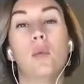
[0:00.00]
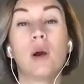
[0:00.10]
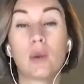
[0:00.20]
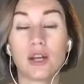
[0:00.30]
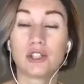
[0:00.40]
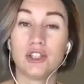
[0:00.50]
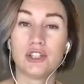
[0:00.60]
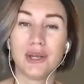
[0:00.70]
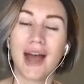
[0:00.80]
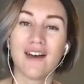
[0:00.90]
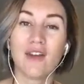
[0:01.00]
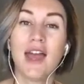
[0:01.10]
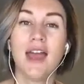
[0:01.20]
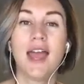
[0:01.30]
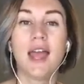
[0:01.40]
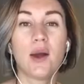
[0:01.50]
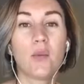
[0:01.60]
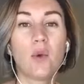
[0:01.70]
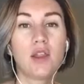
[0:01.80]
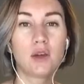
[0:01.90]
What questions do you have?
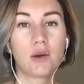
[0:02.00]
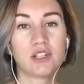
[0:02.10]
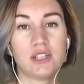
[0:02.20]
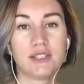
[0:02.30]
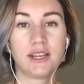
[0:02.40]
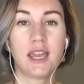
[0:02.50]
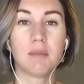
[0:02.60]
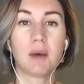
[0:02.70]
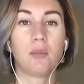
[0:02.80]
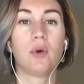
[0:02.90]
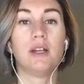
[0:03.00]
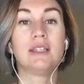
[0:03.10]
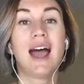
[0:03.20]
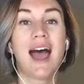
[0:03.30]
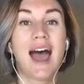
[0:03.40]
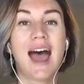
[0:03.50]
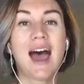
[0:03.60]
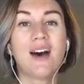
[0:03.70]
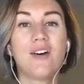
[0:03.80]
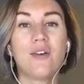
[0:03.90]
And one of the questions that came up was,
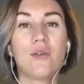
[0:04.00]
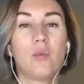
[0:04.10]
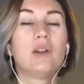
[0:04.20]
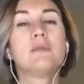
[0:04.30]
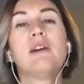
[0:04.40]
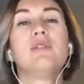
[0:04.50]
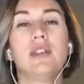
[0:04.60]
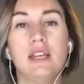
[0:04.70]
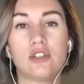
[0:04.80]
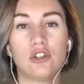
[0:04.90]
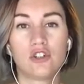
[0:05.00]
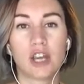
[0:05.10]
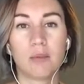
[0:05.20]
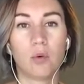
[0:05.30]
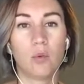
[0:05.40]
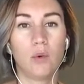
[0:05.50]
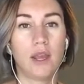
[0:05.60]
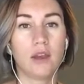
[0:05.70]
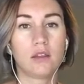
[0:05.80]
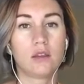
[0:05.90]
what's my relationship
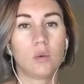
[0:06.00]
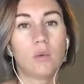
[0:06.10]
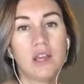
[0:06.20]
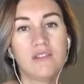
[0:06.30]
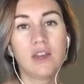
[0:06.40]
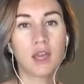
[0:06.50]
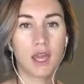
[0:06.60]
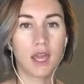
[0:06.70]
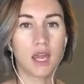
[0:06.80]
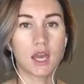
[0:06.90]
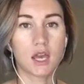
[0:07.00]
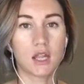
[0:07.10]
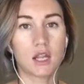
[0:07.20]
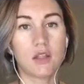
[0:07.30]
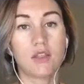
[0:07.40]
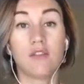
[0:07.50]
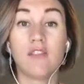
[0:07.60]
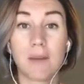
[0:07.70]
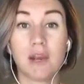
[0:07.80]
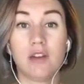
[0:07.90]
with weaving in the
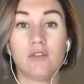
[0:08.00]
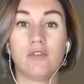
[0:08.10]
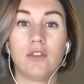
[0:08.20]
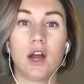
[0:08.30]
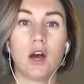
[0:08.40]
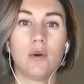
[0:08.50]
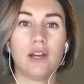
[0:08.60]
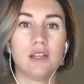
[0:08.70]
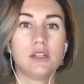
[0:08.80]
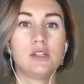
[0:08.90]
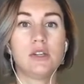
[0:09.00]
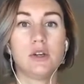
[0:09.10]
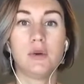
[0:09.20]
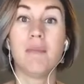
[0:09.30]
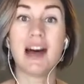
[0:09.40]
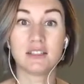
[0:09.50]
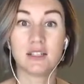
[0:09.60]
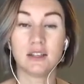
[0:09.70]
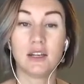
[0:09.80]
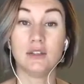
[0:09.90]
feminine flow into
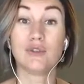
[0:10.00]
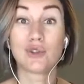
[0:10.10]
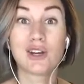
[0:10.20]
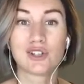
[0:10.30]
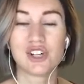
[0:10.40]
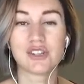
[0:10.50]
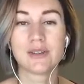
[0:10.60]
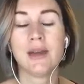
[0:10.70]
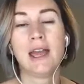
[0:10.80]
masculine structures?